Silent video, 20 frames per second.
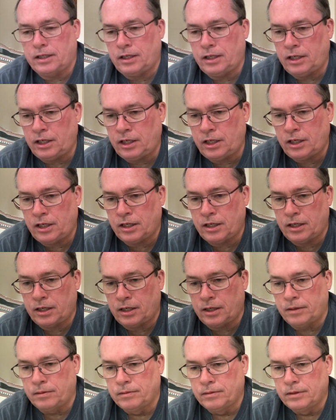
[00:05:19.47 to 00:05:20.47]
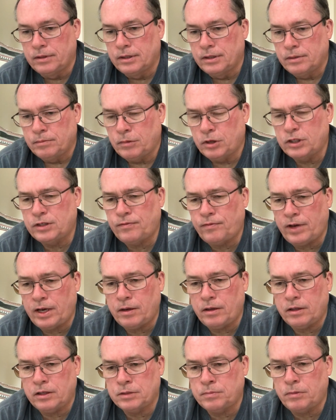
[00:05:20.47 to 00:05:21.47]

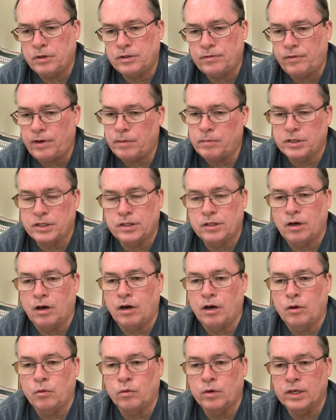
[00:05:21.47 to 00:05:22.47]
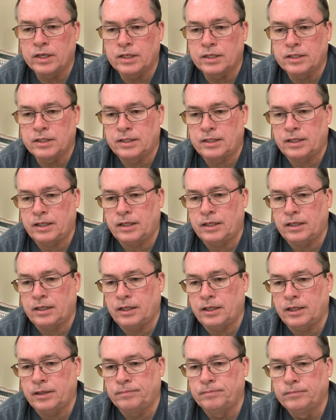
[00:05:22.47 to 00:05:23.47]
His most famous song was
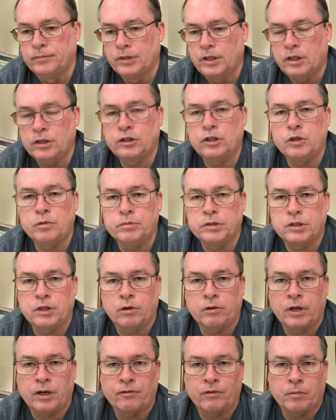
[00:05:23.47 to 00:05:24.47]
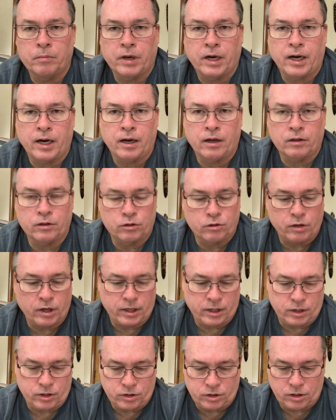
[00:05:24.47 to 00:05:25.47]
A Tombstone Every Mile, the
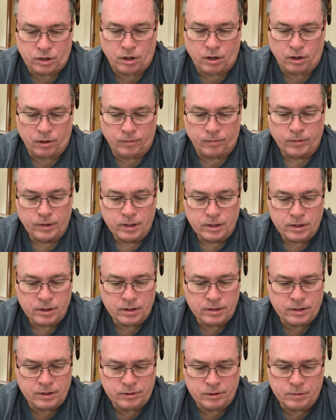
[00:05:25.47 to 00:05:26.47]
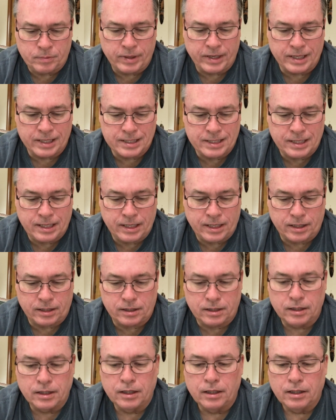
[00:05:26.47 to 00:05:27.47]
trucking song. This is his biggest hit.
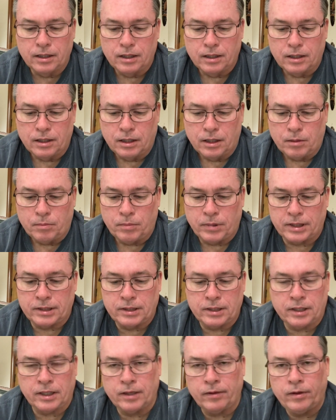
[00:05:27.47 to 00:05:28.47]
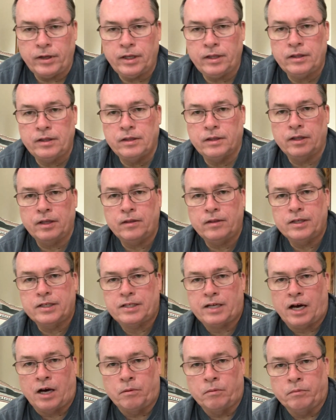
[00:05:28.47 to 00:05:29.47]
But he did this
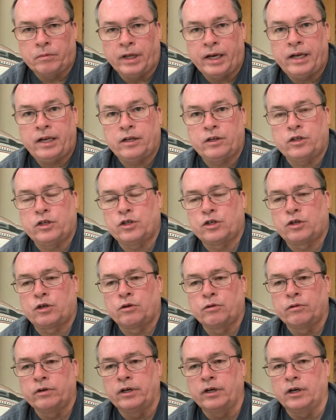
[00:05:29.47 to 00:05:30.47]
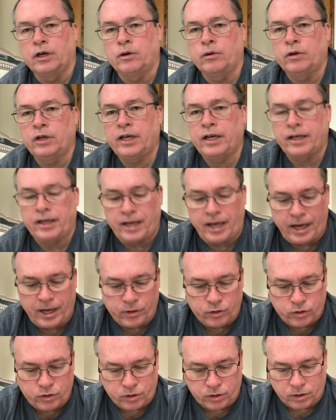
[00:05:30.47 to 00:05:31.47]
album late in his career. He had
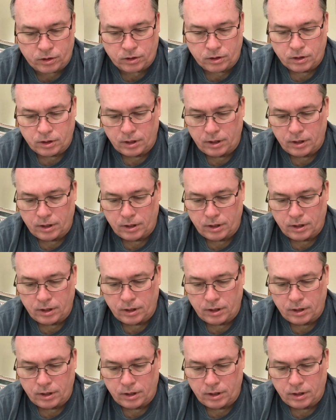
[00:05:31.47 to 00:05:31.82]
cancer,